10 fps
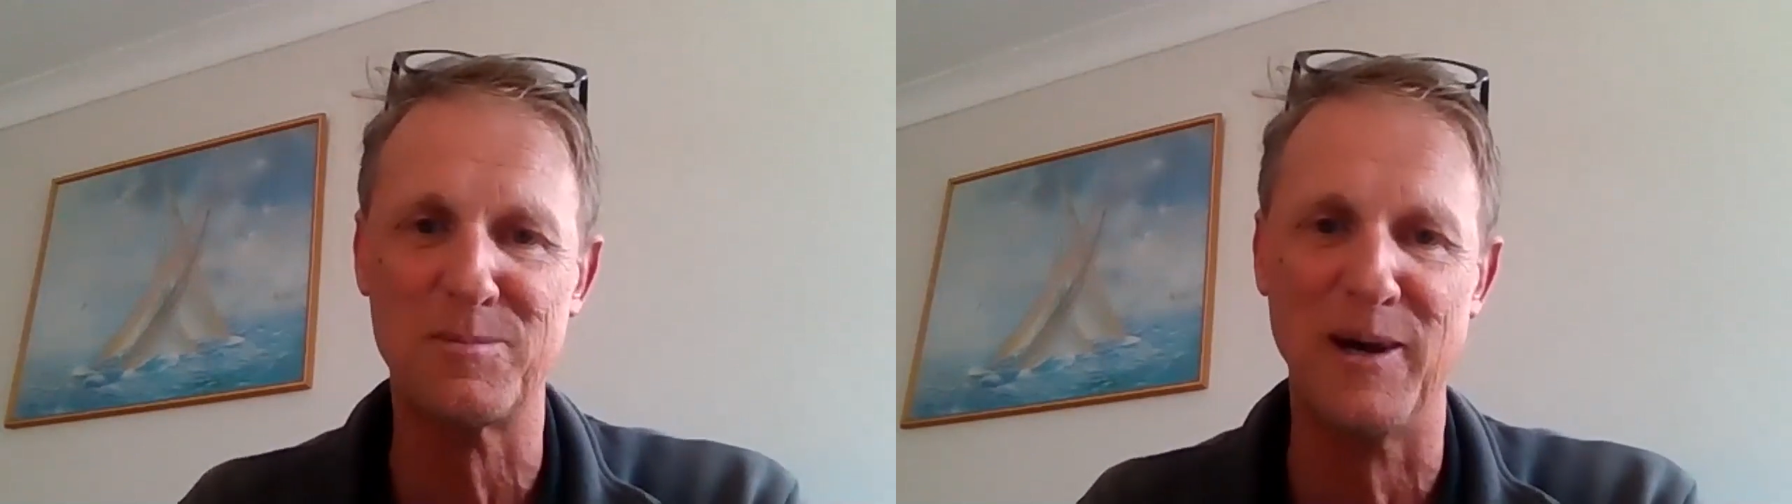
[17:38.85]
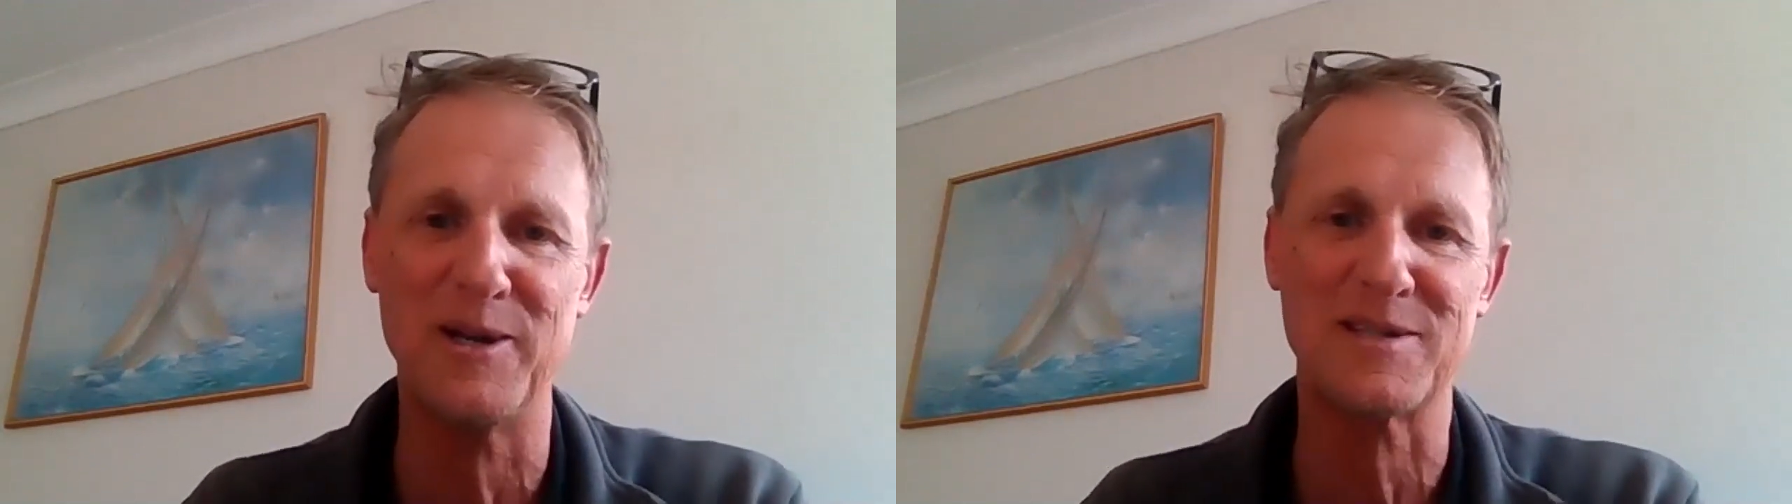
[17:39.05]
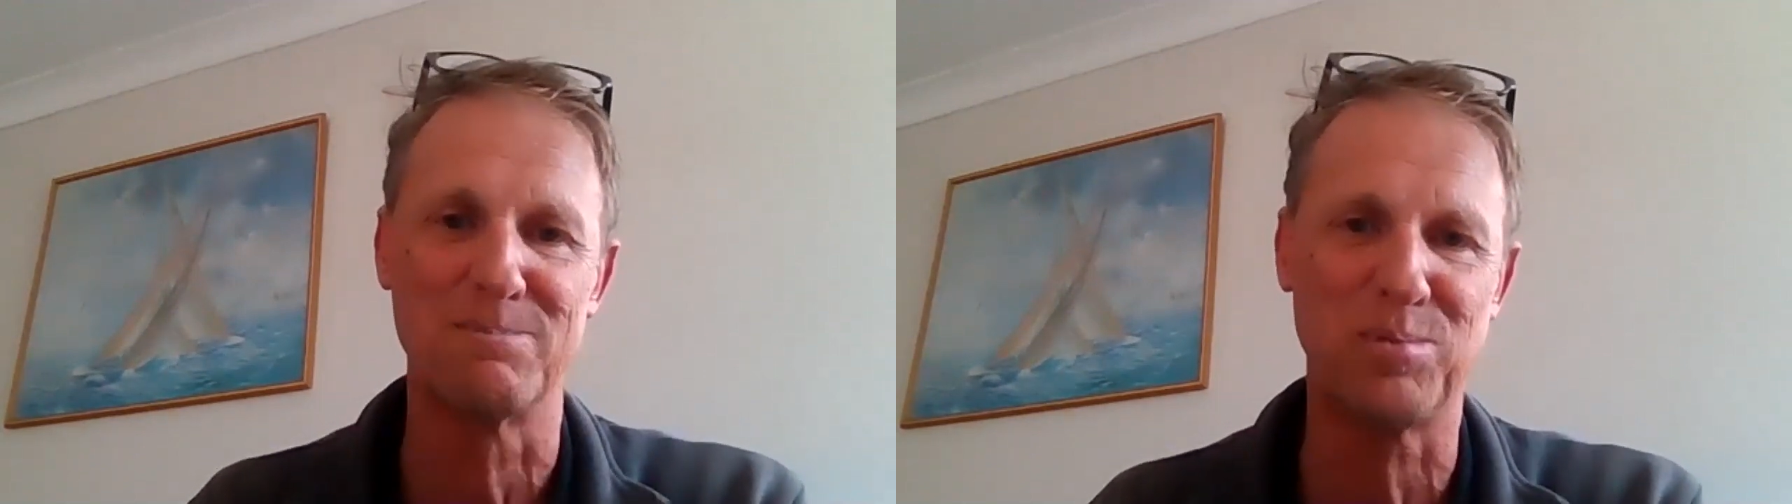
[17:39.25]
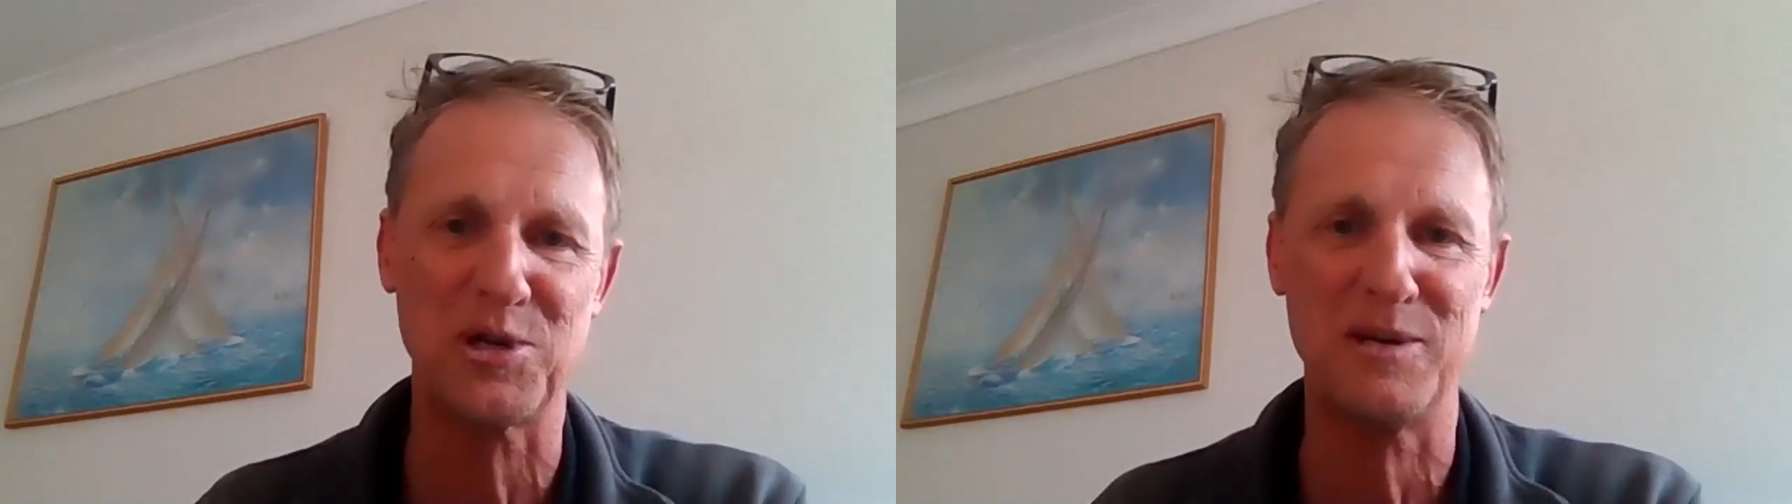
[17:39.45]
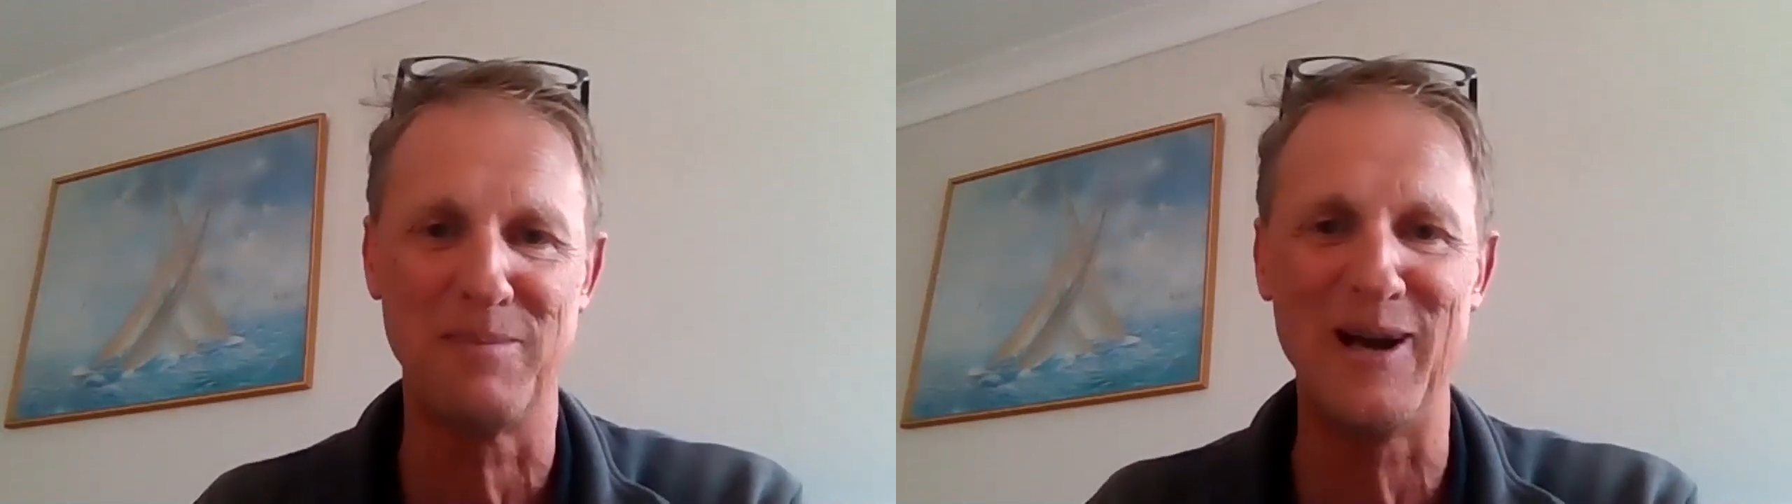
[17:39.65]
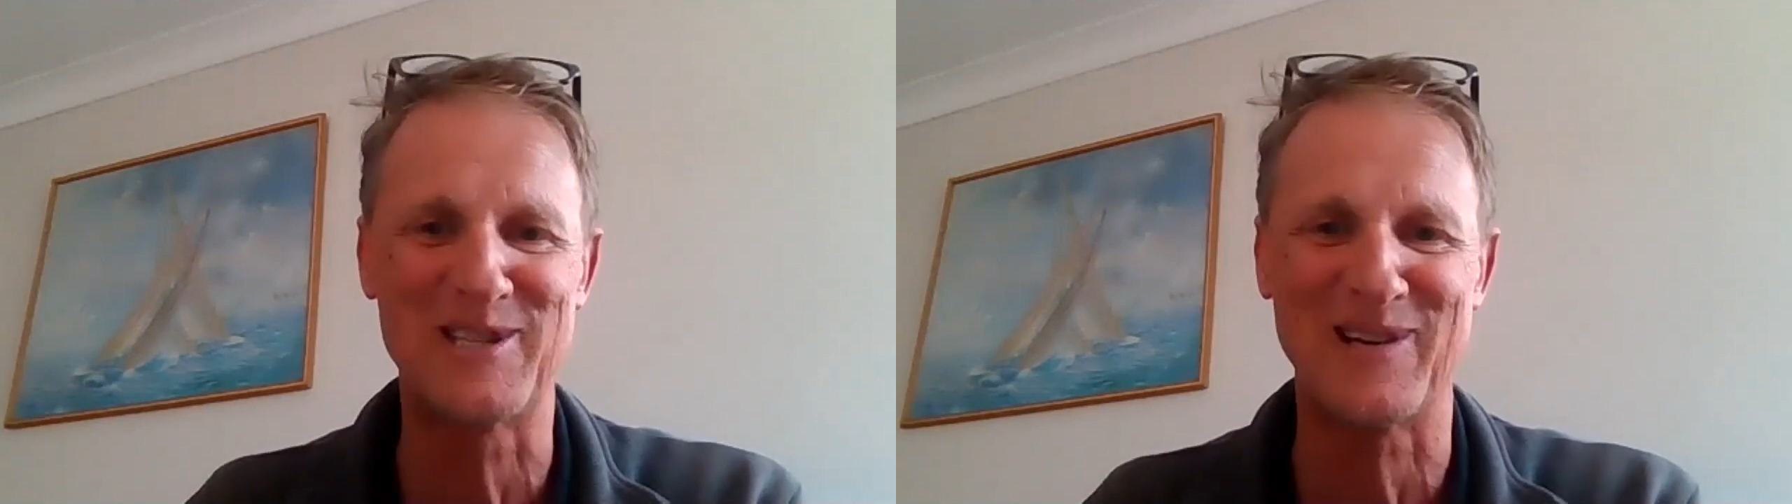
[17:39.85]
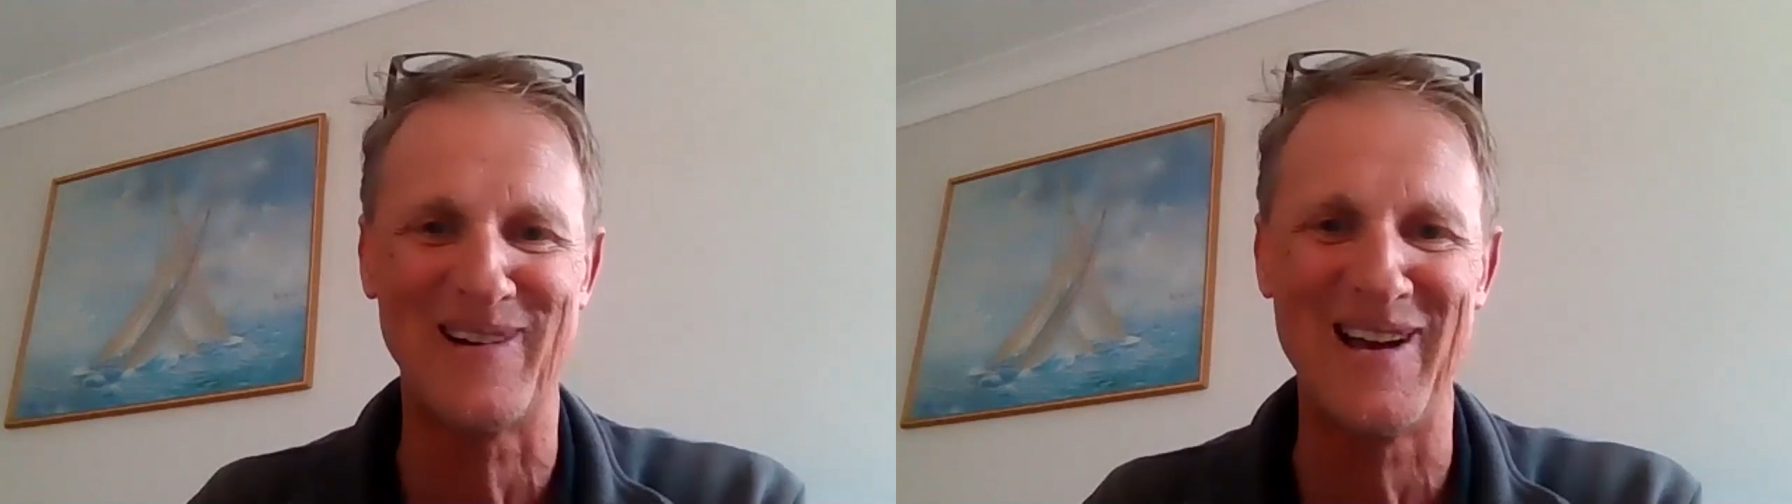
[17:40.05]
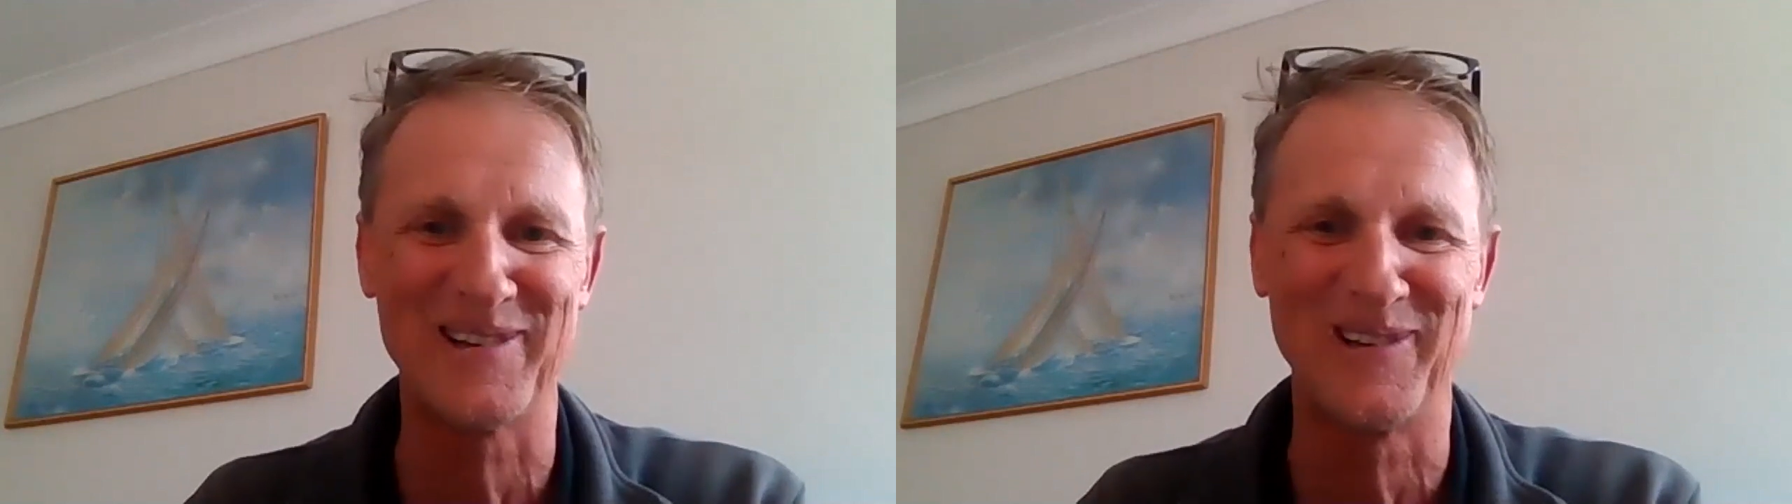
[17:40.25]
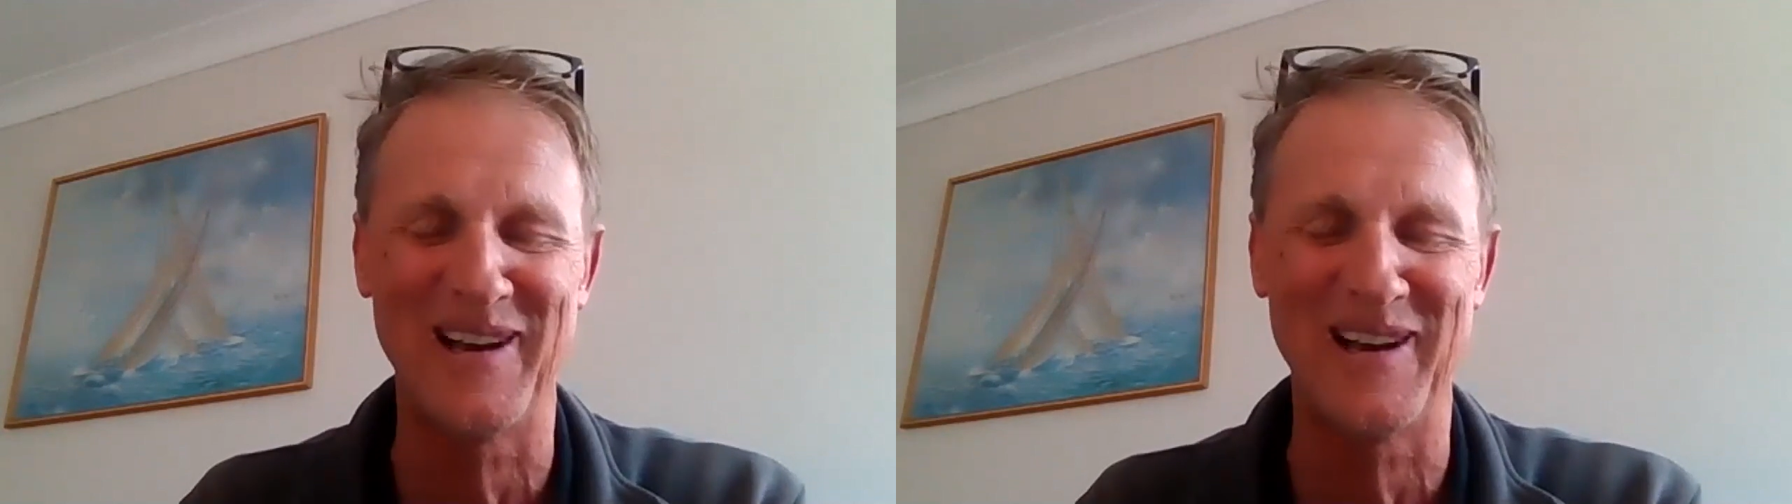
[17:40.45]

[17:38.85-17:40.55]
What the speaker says: boats and pushing boats around all